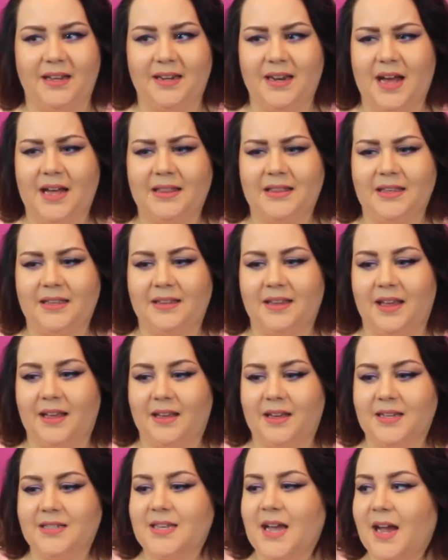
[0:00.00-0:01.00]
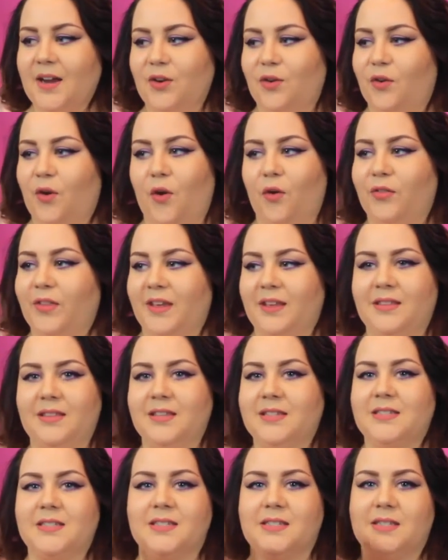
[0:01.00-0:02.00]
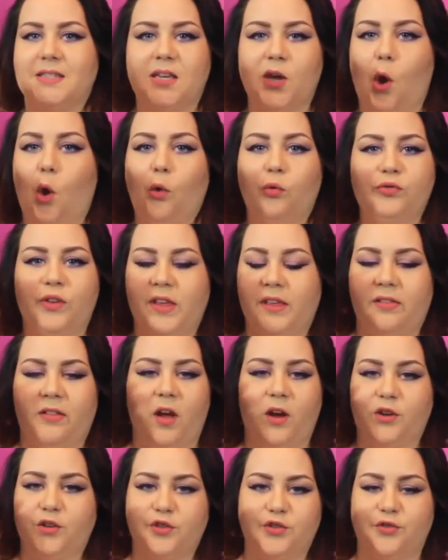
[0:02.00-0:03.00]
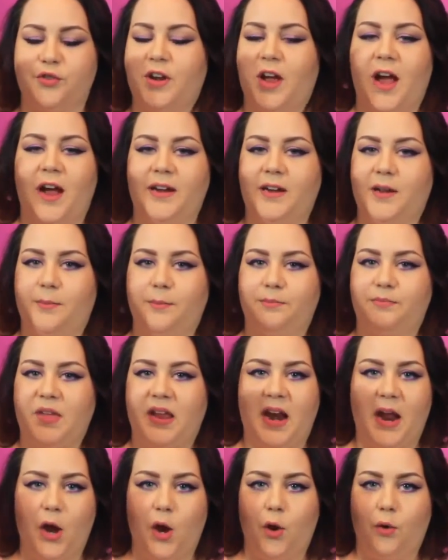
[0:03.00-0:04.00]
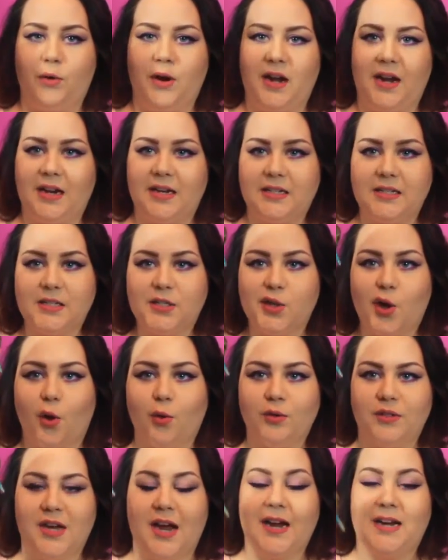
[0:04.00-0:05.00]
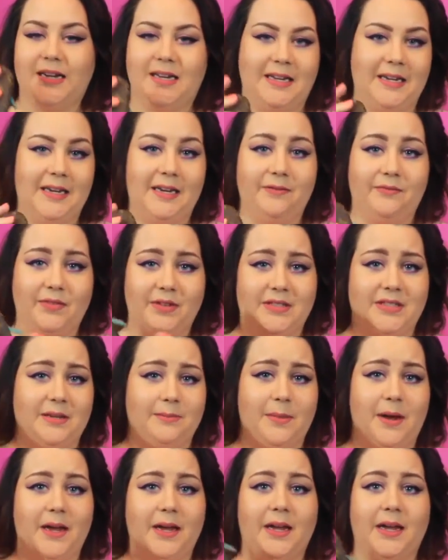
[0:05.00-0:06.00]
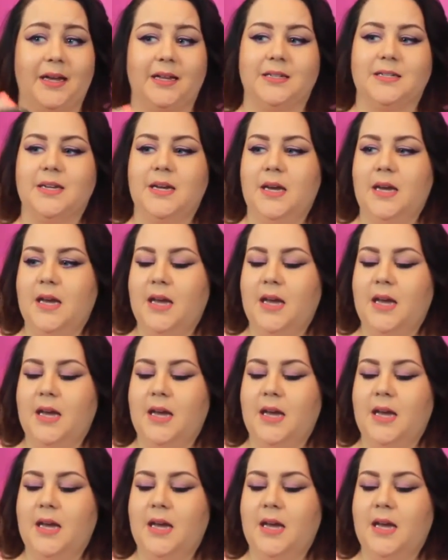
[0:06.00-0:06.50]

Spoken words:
And not that like, because I don't own, like, this is the only luxury item that I own, and it's so tiny and it fits in my hand.